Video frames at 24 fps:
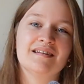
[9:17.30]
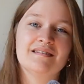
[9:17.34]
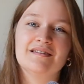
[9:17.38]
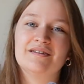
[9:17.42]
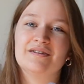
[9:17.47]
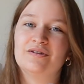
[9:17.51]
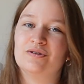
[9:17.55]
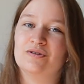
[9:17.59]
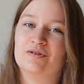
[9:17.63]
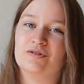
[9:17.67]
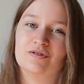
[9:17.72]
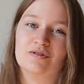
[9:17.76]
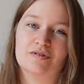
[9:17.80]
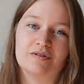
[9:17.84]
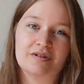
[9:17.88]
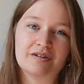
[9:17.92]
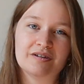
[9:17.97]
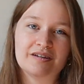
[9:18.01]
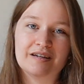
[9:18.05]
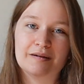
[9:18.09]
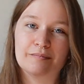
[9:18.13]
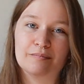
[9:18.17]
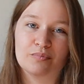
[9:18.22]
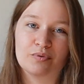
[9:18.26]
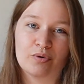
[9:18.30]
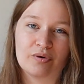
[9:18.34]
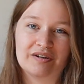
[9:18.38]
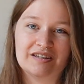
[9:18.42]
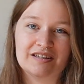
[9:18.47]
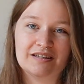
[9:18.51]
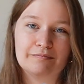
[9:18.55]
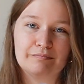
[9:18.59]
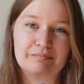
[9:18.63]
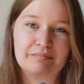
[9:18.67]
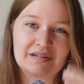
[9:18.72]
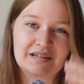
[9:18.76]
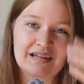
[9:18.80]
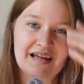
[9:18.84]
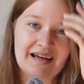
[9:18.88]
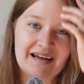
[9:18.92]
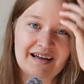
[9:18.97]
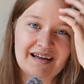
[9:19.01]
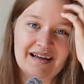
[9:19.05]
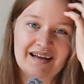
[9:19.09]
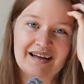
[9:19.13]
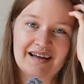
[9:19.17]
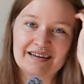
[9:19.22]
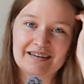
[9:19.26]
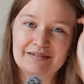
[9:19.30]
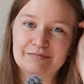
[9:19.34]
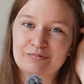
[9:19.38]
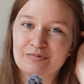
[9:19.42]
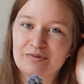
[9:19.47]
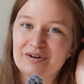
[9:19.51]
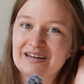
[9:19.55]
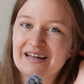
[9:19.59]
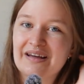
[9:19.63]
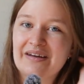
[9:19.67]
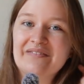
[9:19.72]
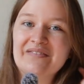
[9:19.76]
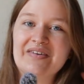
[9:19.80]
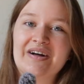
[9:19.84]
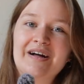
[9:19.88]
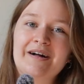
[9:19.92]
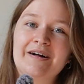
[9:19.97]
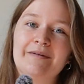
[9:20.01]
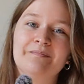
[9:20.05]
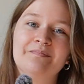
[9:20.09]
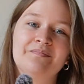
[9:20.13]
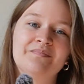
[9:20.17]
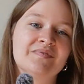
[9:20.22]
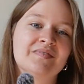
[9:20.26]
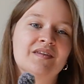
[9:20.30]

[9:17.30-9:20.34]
little embroidered blood and whatever.